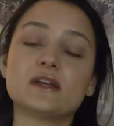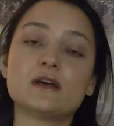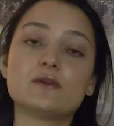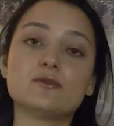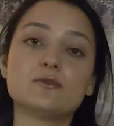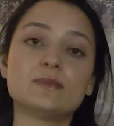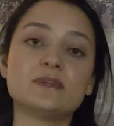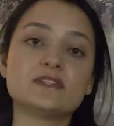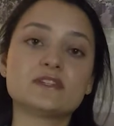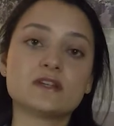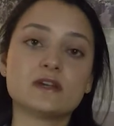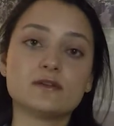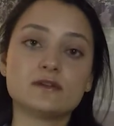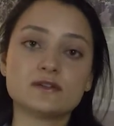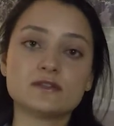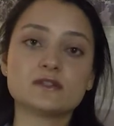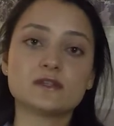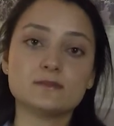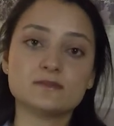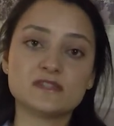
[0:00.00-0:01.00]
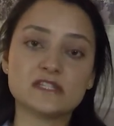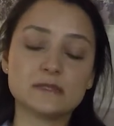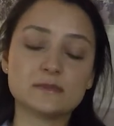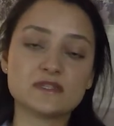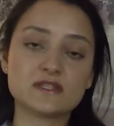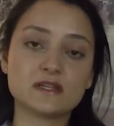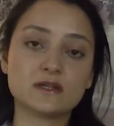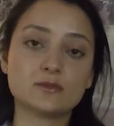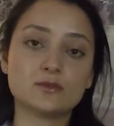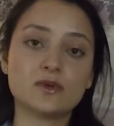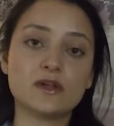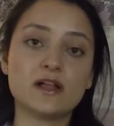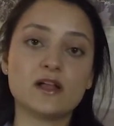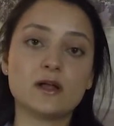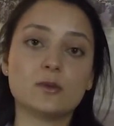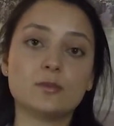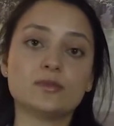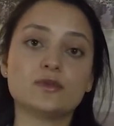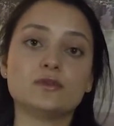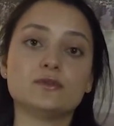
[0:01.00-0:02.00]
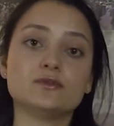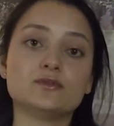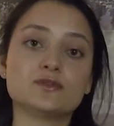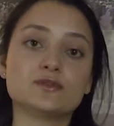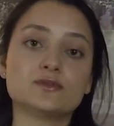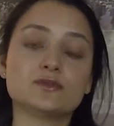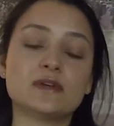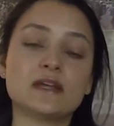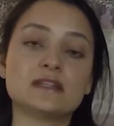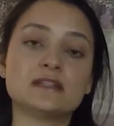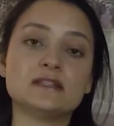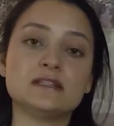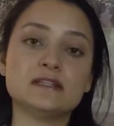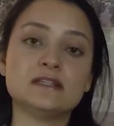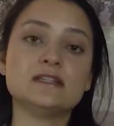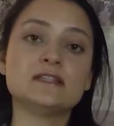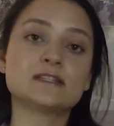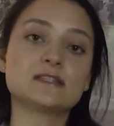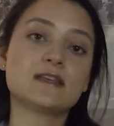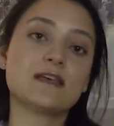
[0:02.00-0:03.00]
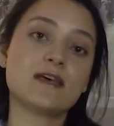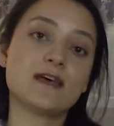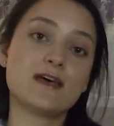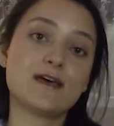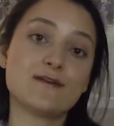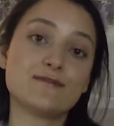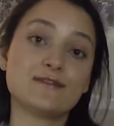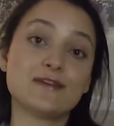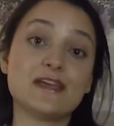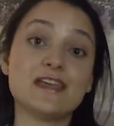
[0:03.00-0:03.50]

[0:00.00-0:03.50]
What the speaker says: I will be sharing some tips that will help you to at least have